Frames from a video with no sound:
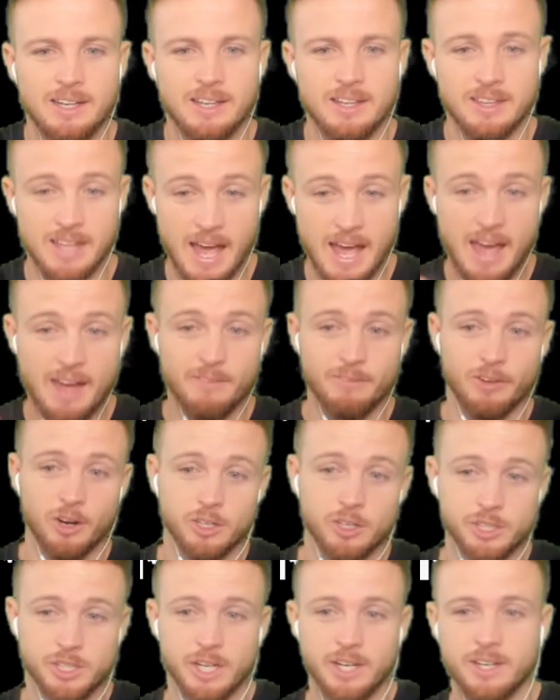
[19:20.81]
that
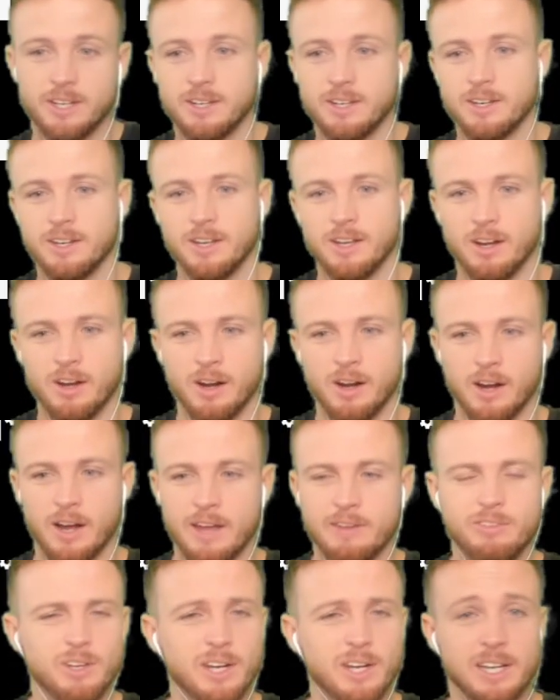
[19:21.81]
version,
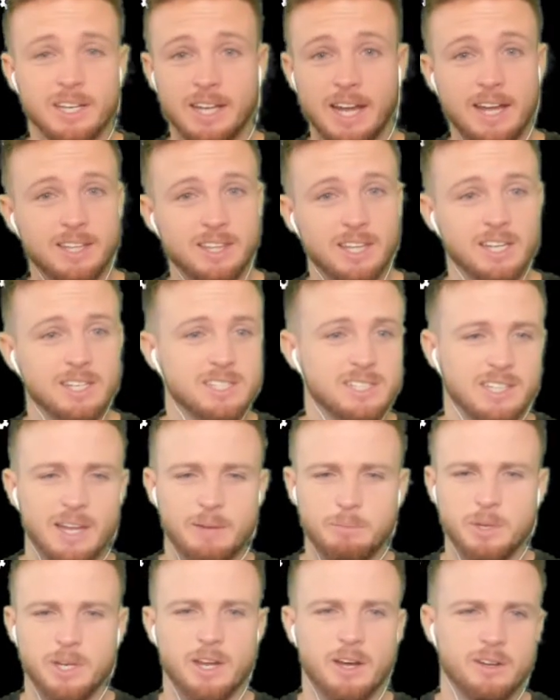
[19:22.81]
if you didn't like this,
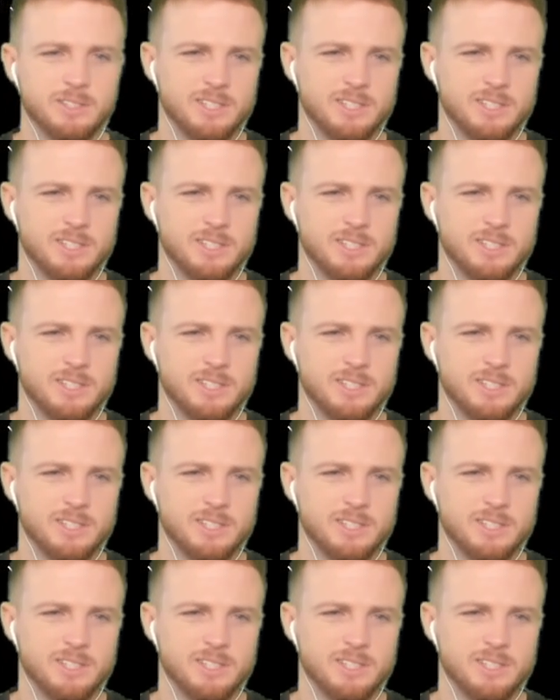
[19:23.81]
let me know.